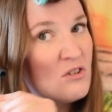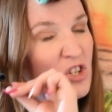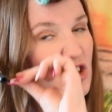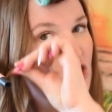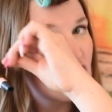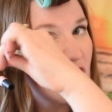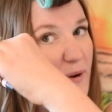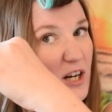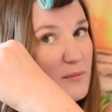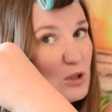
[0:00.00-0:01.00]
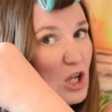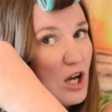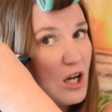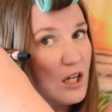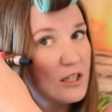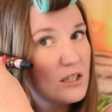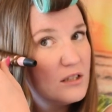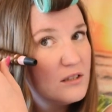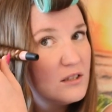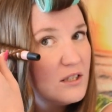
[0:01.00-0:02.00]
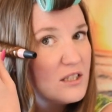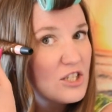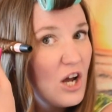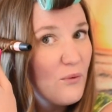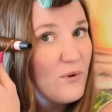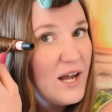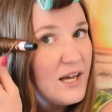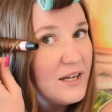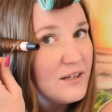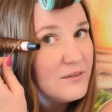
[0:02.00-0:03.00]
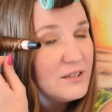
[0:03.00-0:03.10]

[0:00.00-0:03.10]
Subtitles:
I'm strawberry blonde. It's not red.